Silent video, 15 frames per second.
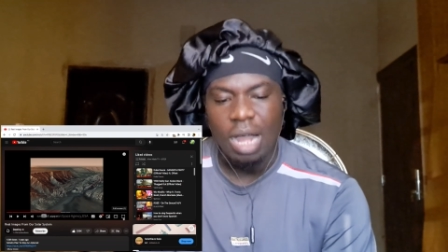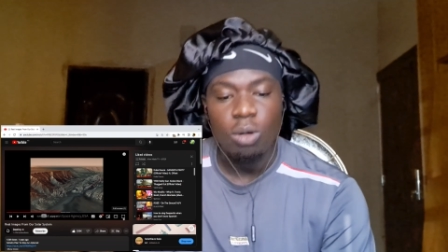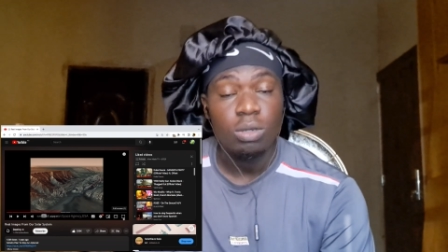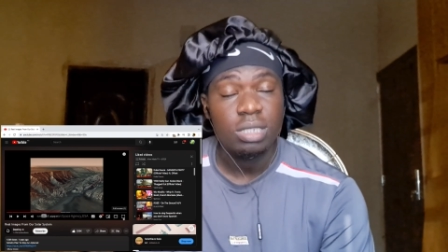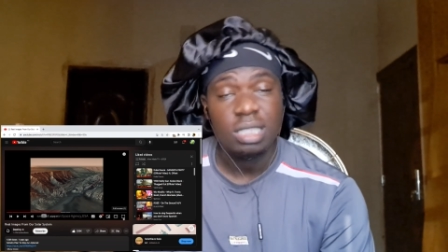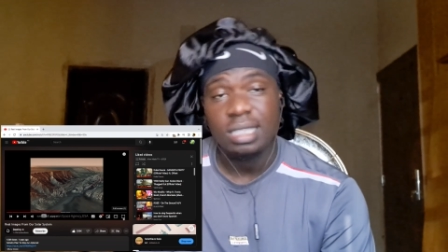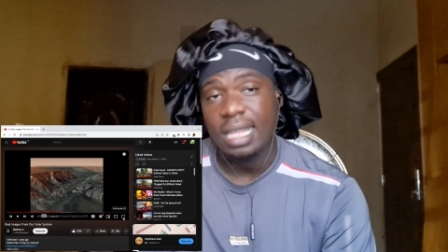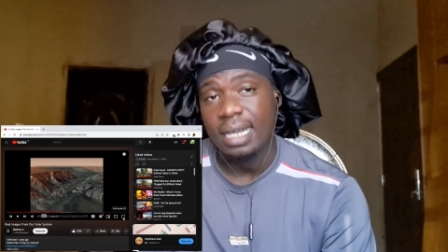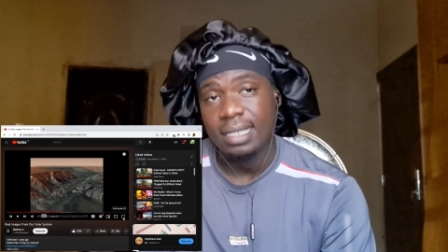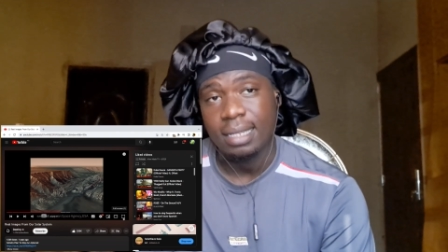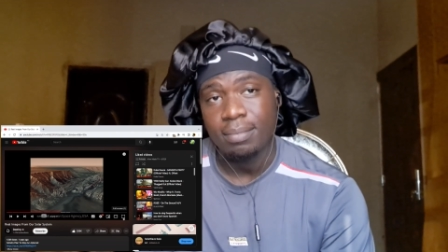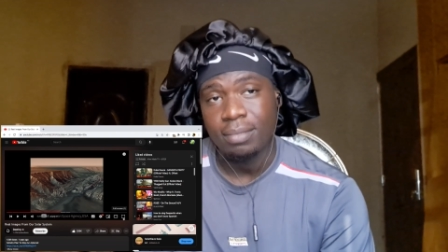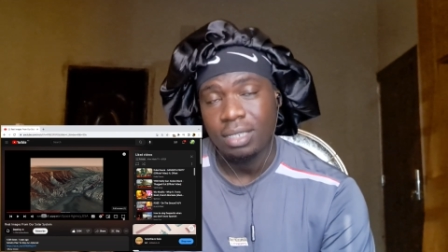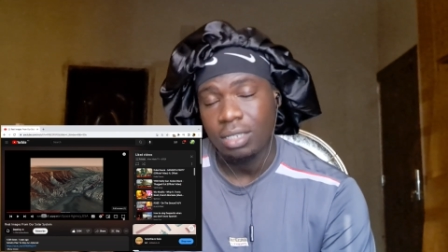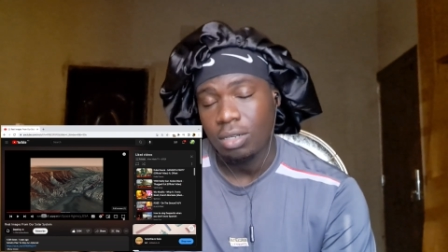I will still tag
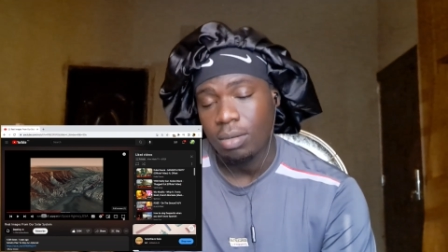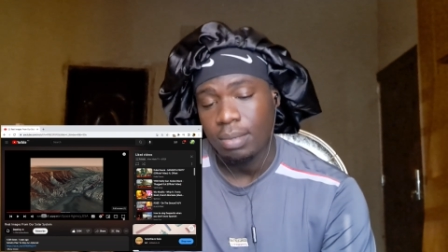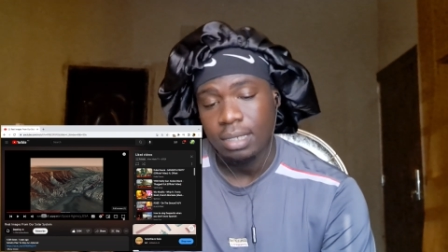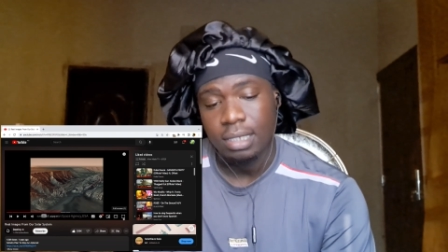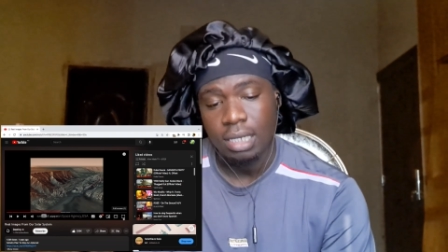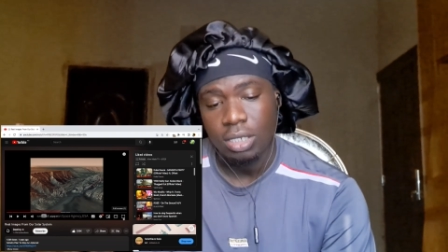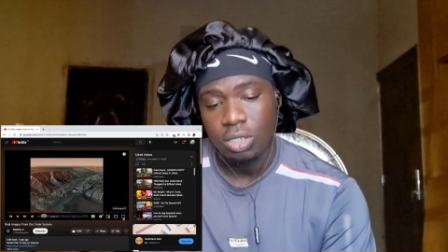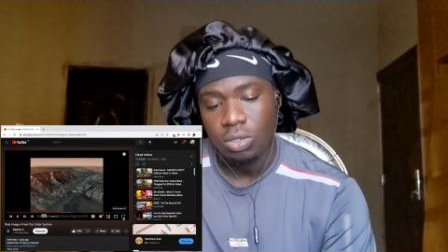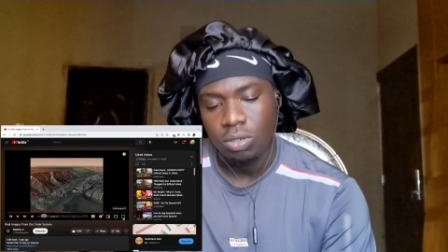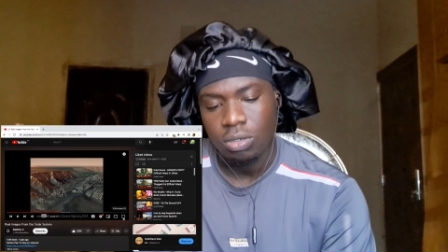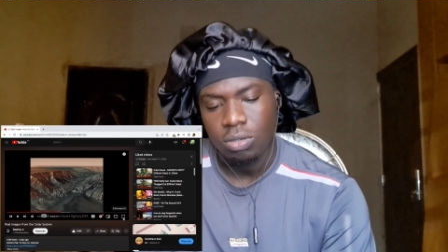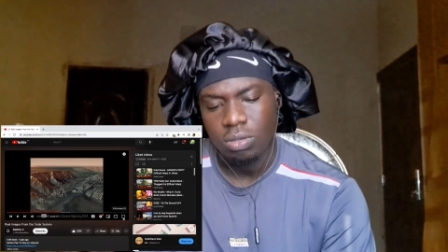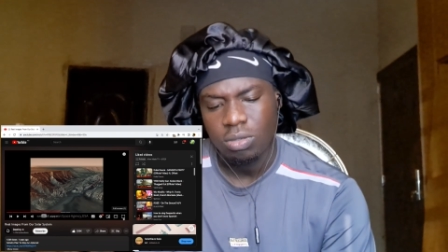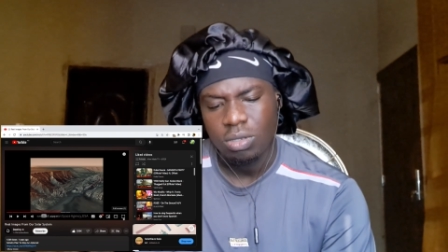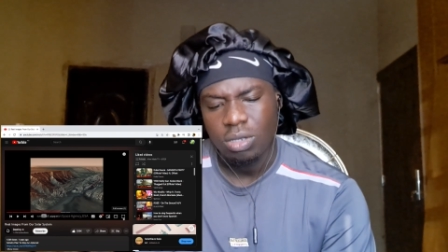them in the comment
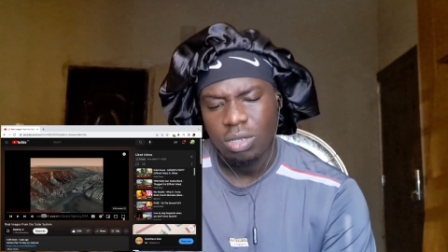section.